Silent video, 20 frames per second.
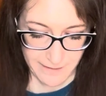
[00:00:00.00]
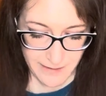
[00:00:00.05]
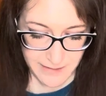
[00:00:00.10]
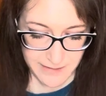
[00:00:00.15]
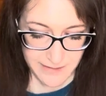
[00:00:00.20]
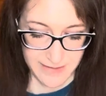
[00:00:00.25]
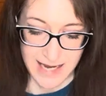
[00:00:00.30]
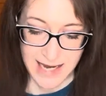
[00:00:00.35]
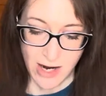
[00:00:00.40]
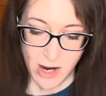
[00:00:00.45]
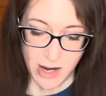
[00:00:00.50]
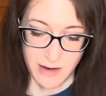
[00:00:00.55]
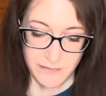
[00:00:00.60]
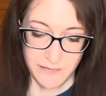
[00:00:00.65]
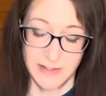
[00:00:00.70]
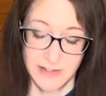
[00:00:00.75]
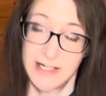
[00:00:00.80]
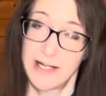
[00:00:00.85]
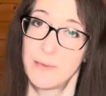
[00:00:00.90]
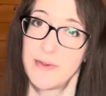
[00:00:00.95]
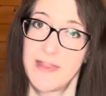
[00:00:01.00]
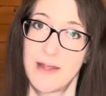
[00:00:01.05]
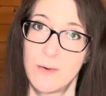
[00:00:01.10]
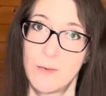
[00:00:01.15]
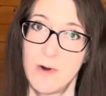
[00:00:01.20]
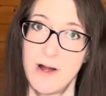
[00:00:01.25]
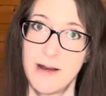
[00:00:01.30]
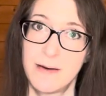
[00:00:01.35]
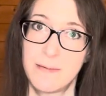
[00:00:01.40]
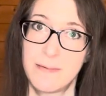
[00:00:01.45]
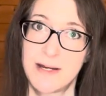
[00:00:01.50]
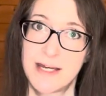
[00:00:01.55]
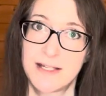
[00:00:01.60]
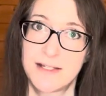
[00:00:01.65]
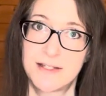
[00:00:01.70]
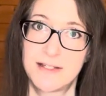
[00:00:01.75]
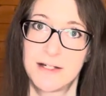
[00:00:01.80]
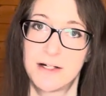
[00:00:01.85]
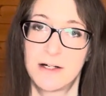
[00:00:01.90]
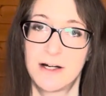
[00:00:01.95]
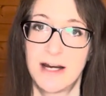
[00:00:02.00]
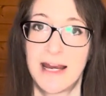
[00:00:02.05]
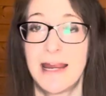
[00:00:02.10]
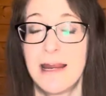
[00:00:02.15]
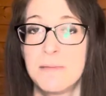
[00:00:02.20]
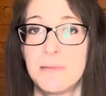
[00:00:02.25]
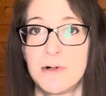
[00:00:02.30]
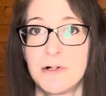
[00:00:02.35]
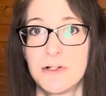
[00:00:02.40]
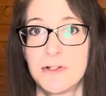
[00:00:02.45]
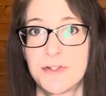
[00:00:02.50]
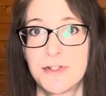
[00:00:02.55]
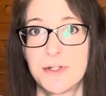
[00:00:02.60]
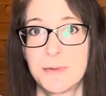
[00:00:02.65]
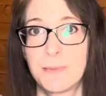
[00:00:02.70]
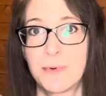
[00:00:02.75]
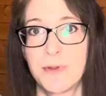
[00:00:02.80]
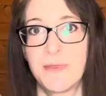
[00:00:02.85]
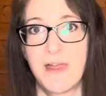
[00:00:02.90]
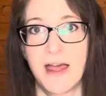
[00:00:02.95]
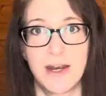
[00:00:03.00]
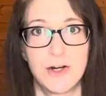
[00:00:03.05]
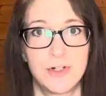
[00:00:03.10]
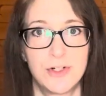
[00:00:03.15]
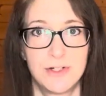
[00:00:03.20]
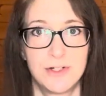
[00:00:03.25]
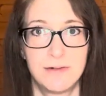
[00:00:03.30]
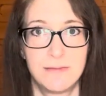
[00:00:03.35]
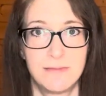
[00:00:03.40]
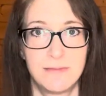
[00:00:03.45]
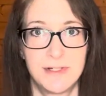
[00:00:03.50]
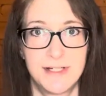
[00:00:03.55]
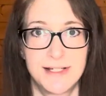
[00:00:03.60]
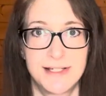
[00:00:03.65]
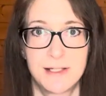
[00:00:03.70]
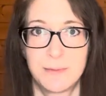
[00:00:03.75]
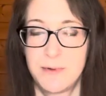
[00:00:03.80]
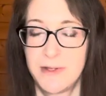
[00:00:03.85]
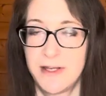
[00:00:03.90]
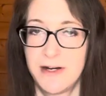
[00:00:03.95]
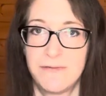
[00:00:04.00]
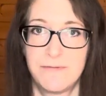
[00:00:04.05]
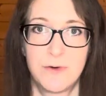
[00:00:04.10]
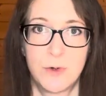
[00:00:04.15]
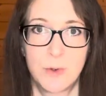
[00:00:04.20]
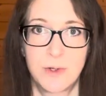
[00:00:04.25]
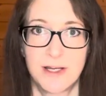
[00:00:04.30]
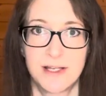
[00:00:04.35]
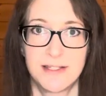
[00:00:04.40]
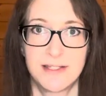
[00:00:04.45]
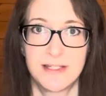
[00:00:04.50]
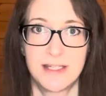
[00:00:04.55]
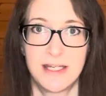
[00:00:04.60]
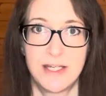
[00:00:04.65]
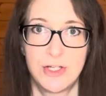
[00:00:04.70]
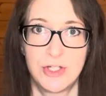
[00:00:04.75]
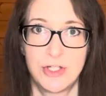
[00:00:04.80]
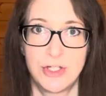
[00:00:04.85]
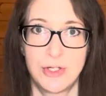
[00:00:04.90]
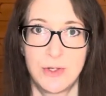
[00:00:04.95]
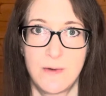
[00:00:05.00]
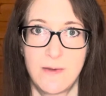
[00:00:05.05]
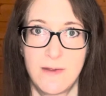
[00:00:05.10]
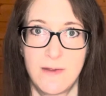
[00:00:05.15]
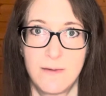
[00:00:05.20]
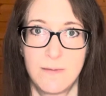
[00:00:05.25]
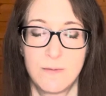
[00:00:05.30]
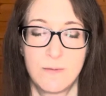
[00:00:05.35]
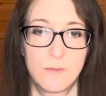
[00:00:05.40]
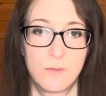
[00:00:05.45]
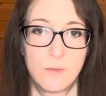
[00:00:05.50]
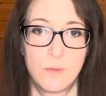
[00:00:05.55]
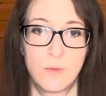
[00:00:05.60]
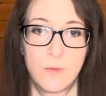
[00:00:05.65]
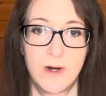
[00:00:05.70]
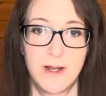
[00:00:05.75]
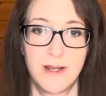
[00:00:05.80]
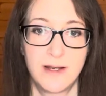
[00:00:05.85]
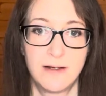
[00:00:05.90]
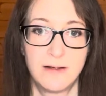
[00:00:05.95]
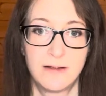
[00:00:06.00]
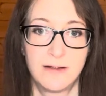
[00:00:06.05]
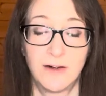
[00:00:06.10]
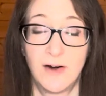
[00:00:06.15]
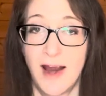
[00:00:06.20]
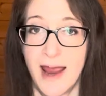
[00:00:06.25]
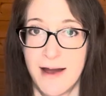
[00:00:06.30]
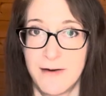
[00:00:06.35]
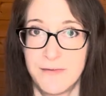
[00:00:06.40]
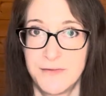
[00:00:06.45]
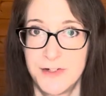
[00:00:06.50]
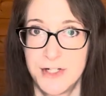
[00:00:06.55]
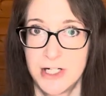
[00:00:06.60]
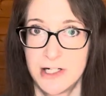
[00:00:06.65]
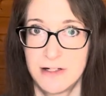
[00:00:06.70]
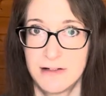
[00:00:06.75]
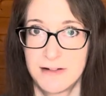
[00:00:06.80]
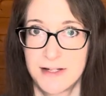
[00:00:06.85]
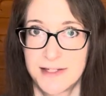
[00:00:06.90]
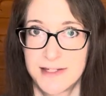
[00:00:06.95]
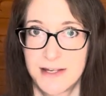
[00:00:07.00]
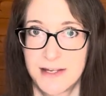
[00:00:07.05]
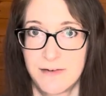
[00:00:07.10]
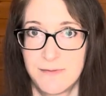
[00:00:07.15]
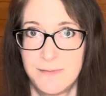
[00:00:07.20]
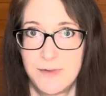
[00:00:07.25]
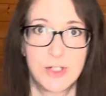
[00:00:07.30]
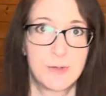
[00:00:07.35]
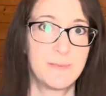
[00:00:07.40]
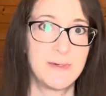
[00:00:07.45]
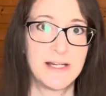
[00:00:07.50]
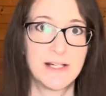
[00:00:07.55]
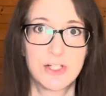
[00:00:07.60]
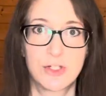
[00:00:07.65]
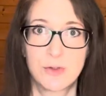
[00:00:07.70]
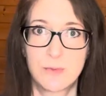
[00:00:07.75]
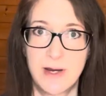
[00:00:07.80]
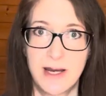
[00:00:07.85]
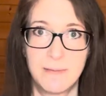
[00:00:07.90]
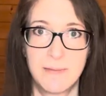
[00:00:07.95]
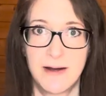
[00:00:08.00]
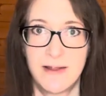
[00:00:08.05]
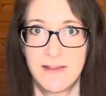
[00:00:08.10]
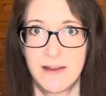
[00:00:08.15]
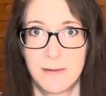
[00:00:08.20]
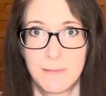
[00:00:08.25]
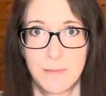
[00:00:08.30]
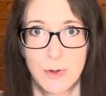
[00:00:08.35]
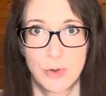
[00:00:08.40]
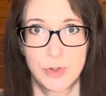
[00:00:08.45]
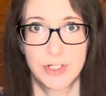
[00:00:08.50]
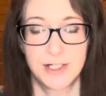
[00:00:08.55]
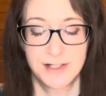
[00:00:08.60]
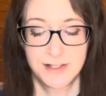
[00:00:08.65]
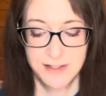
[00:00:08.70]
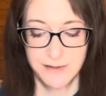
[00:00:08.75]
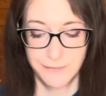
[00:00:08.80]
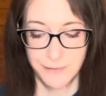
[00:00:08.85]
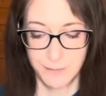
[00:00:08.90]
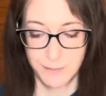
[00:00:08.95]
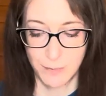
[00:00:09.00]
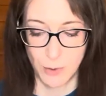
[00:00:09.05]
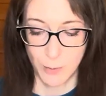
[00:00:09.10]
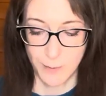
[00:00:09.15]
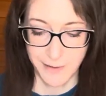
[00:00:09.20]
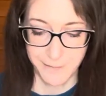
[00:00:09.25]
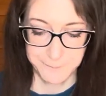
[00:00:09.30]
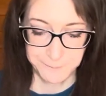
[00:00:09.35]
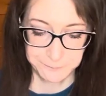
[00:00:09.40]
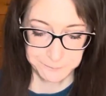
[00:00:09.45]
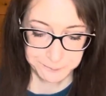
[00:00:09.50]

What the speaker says: They often get what they want because they're able to put that discipline and focus into what they're after instead of just being swayed by the emotions of the moment.